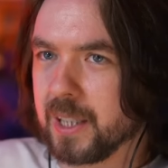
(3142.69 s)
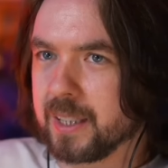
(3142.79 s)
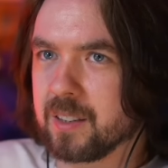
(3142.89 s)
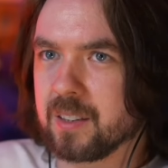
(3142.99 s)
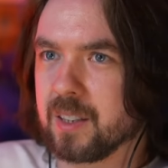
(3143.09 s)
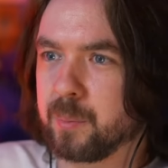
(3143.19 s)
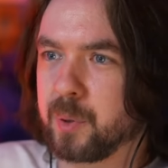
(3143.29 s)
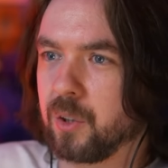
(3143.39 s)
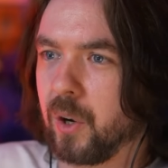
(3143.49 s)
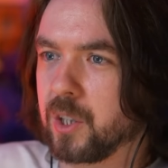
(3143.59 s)
Like this is still a
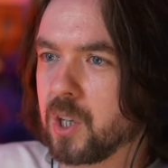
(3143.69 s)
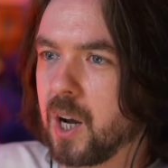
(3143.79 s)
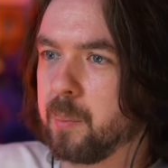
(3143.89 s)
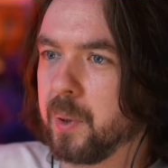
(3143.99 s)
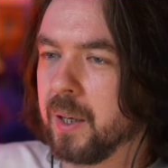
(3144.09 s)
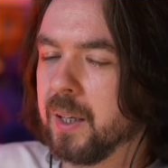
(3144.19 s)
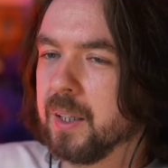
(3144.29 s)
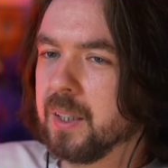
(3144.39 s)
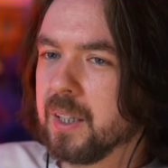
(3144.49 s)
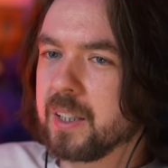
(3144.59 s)
pretty great job. But
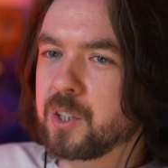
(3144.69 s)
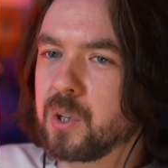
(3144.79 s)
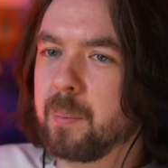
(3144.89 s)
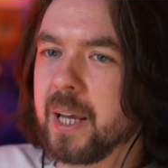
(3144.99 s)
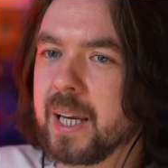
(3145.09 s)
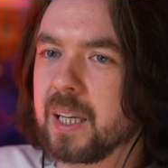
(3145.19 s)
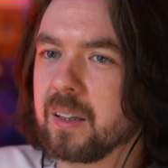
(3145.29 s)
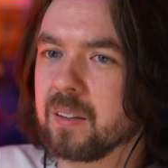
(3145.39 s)
that's why I'm like,